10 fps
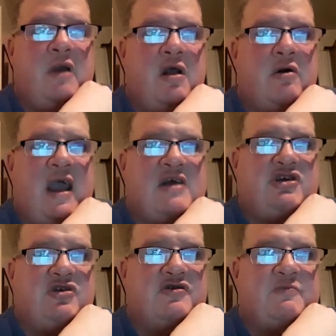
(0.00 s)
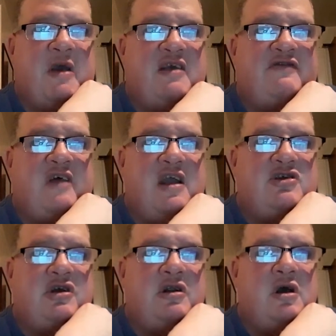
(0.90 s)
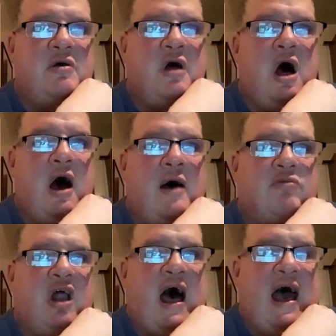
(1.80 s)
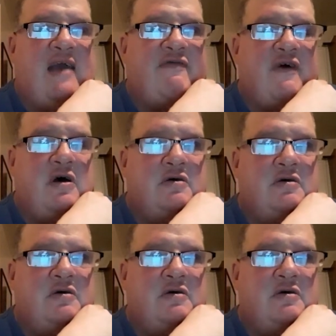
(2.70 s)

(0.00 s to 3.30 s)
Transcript: International Space Station live